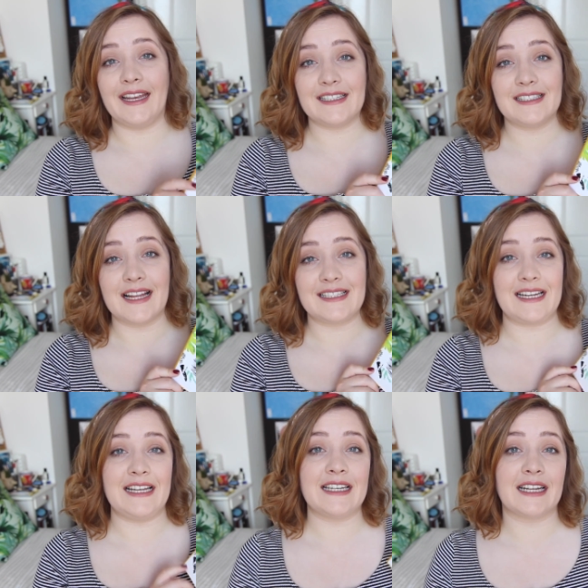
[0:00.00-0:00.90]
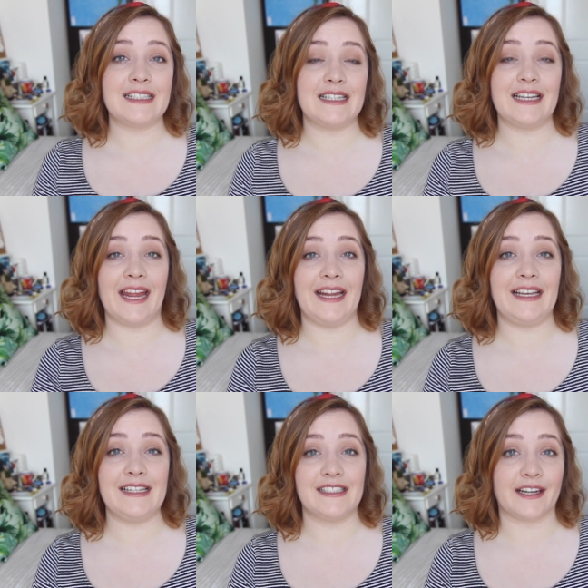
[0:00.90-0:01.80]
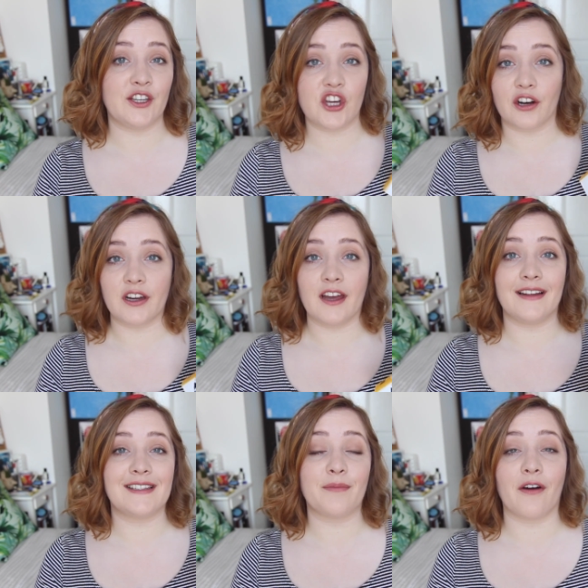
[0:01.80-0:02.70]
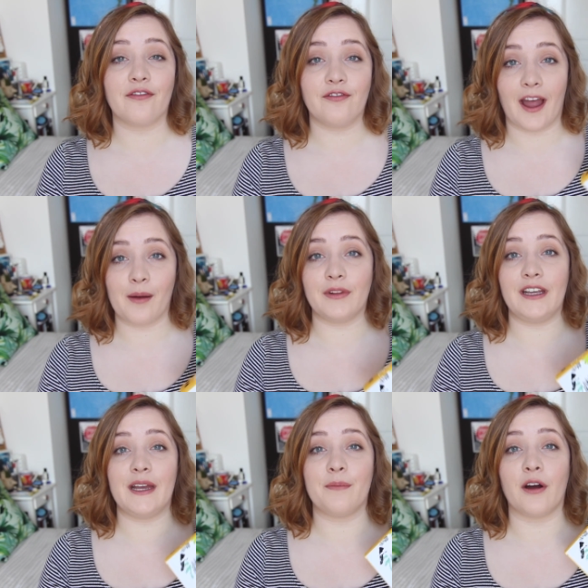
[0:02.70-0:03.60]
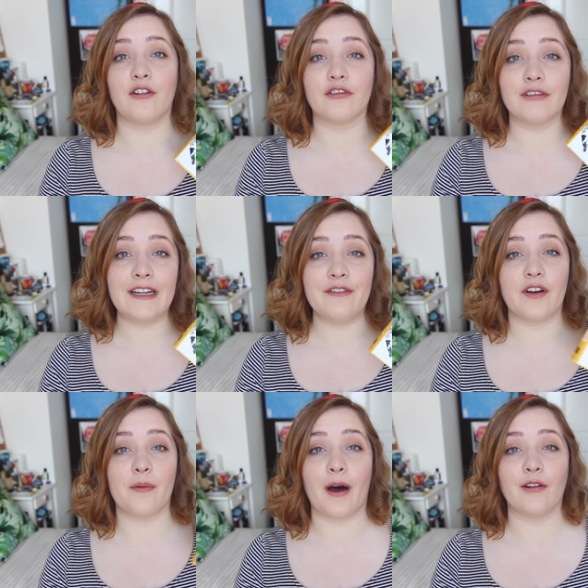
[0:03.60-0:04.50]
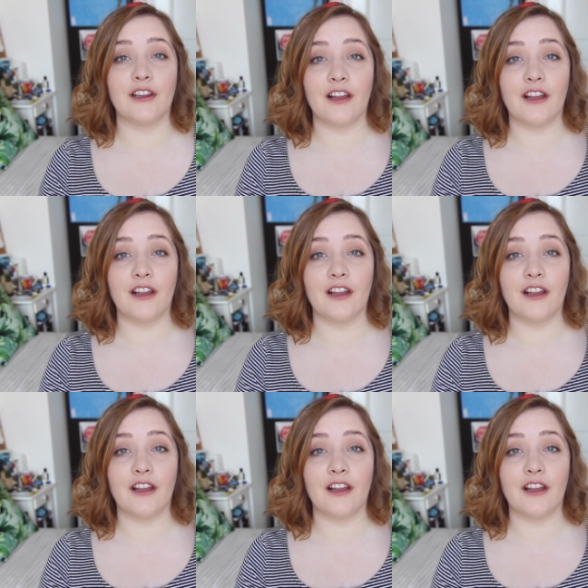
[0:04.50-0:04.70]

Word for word: It is set in nineteen eighties Nigeria. It's about family, about grief, about